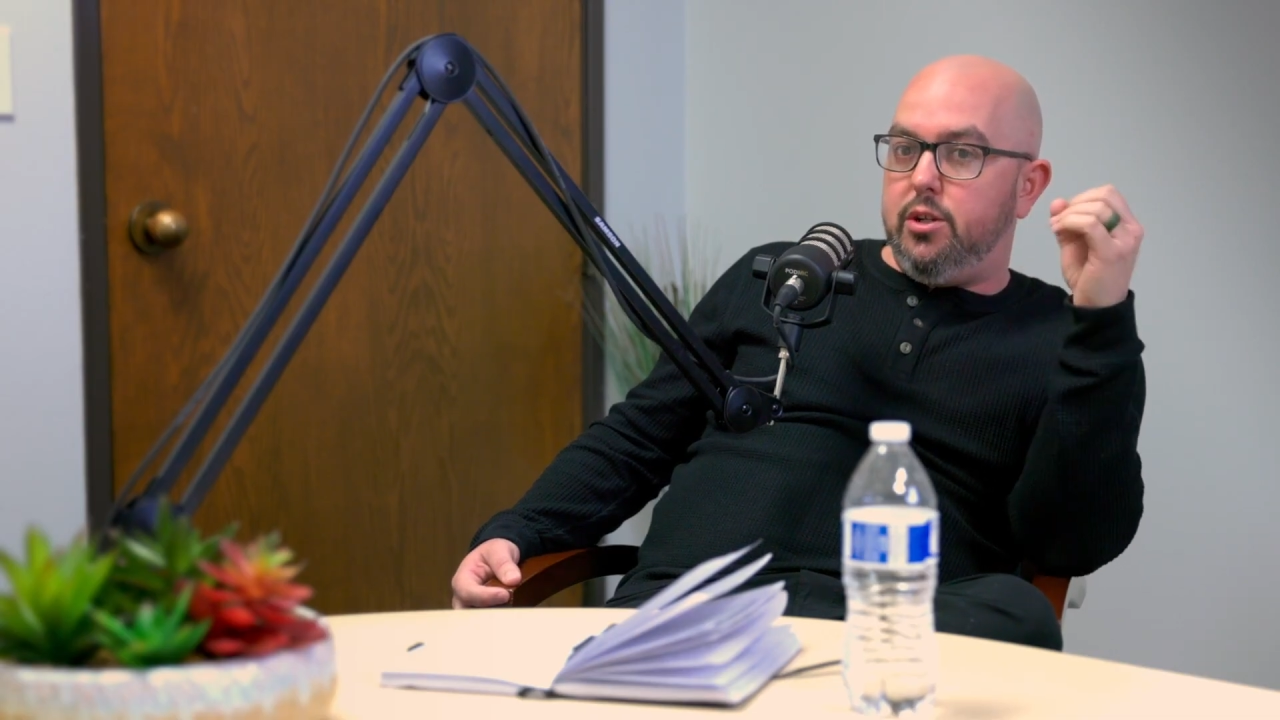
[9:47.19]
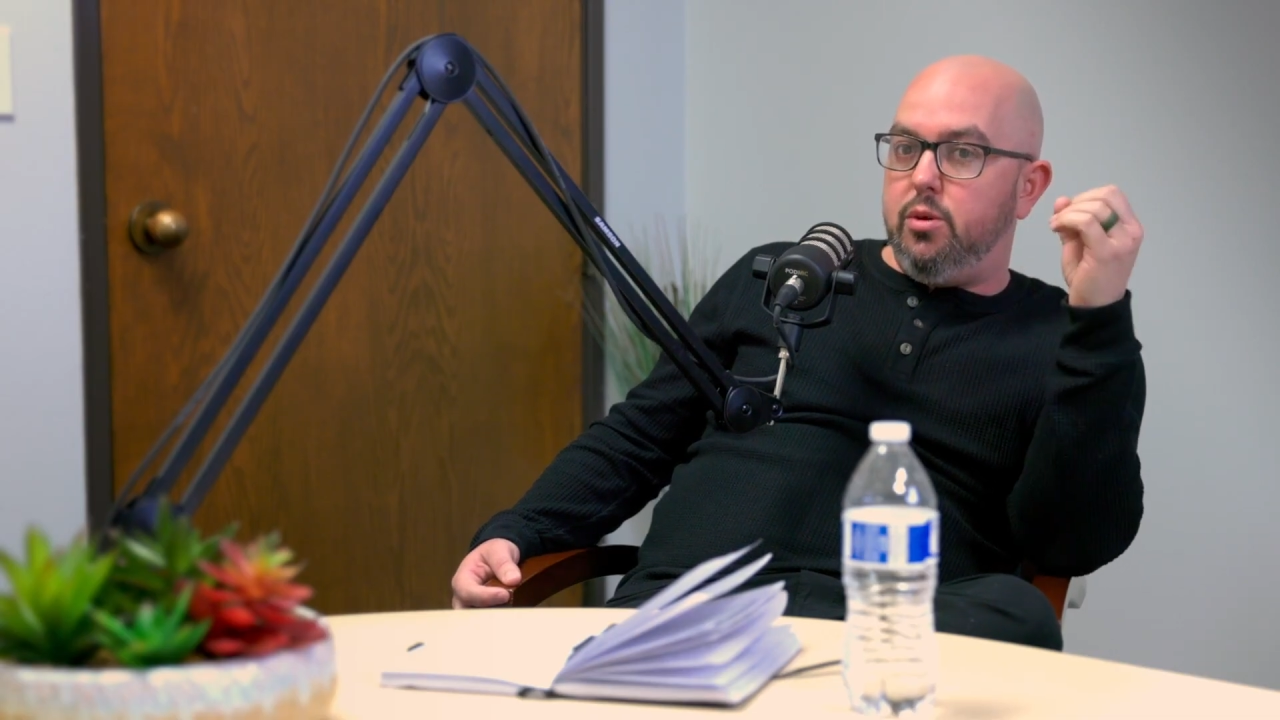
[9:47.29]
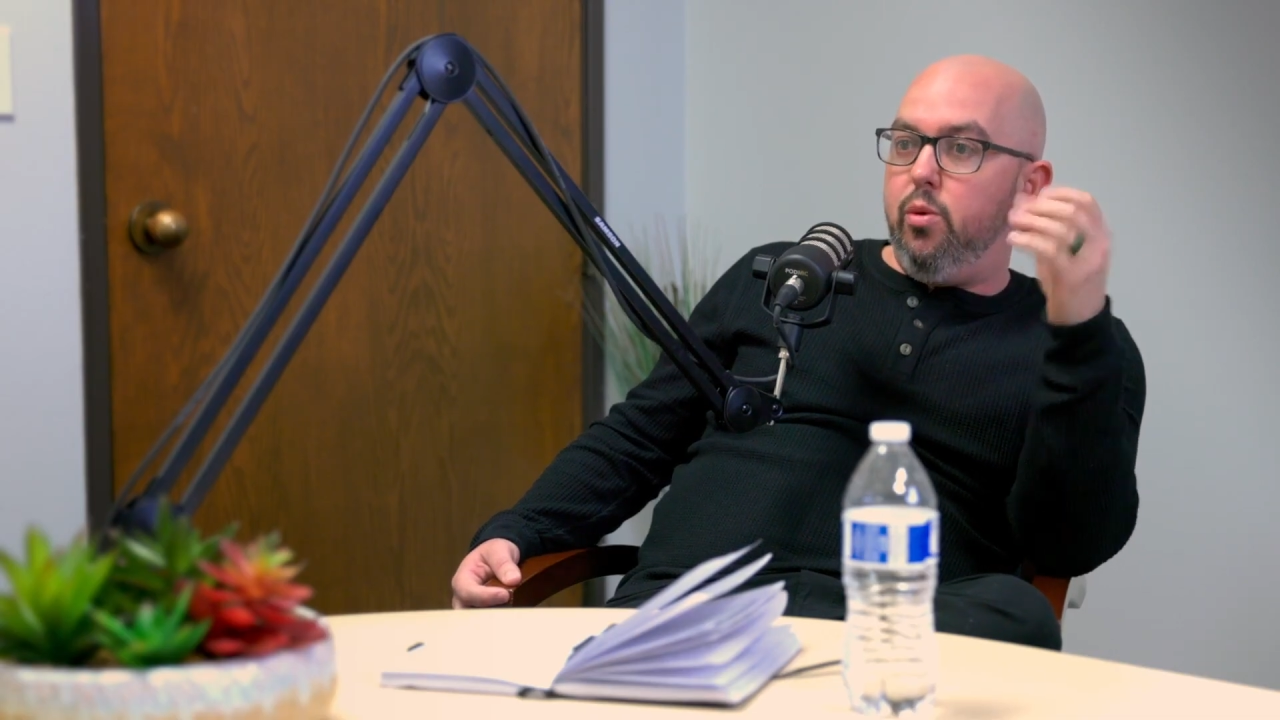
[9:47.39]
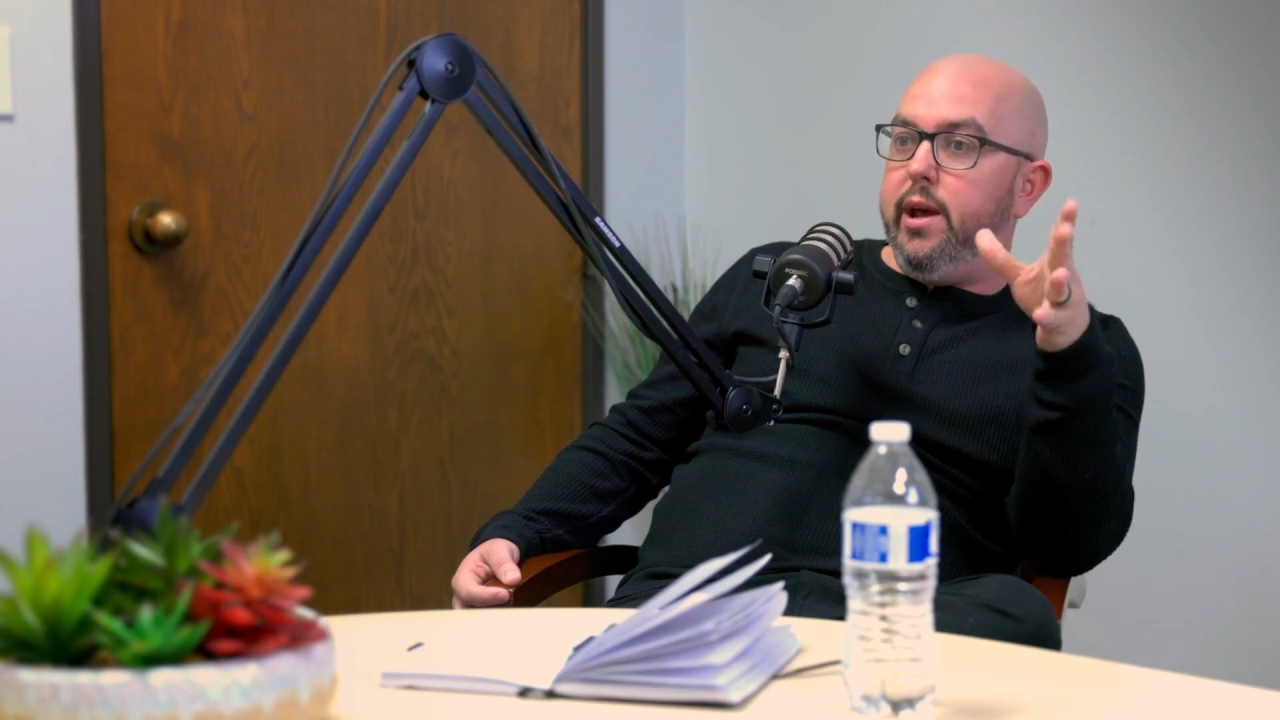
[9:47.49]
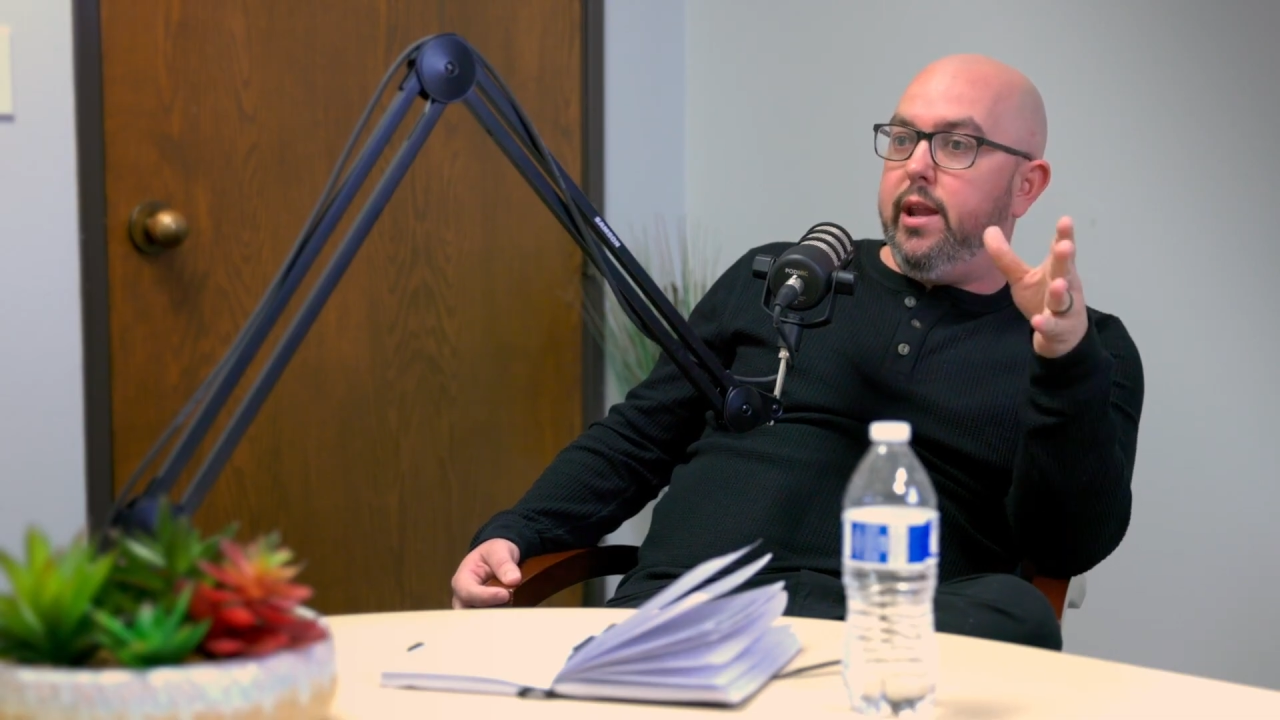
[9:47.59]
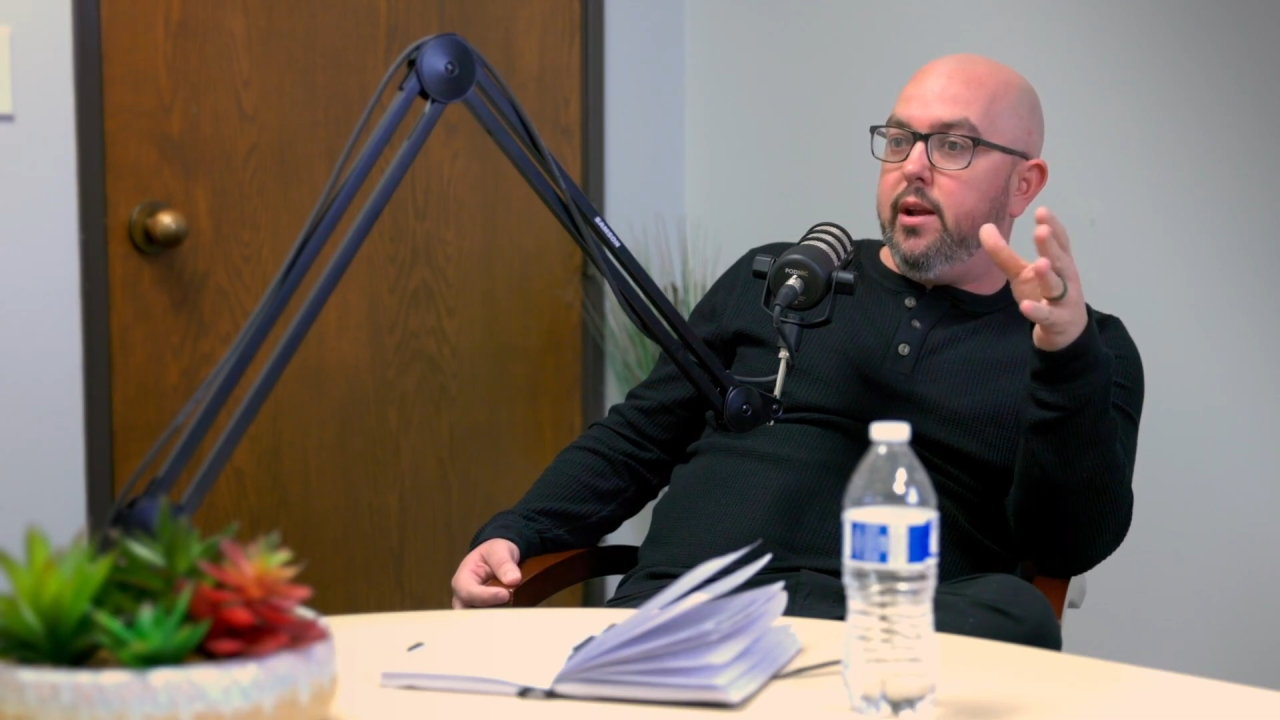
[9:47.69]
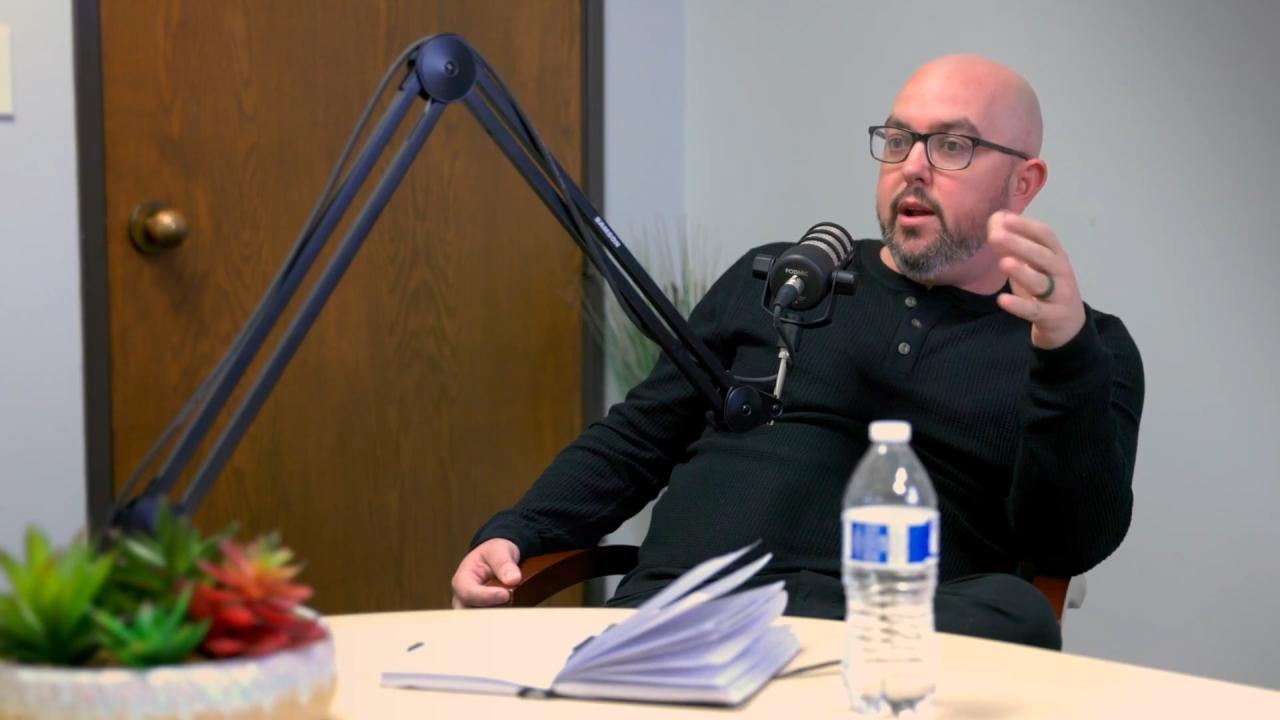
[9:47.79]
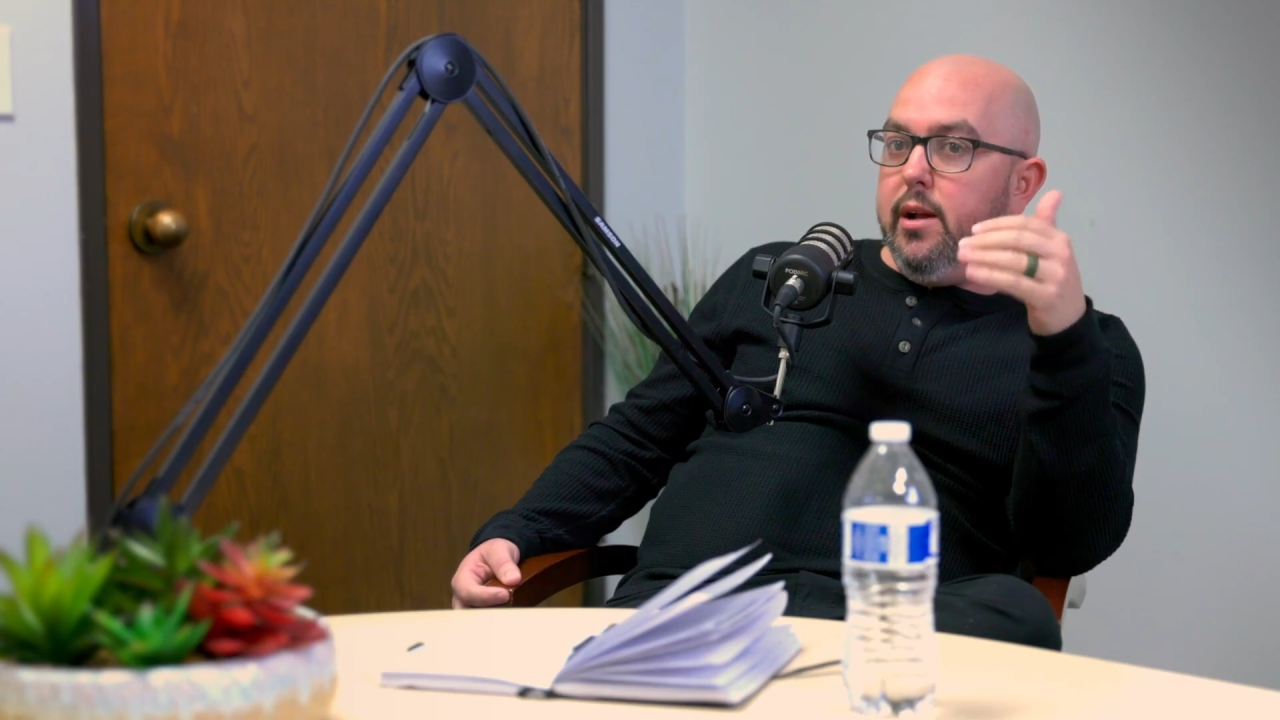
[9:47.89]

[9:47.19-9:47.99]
to win.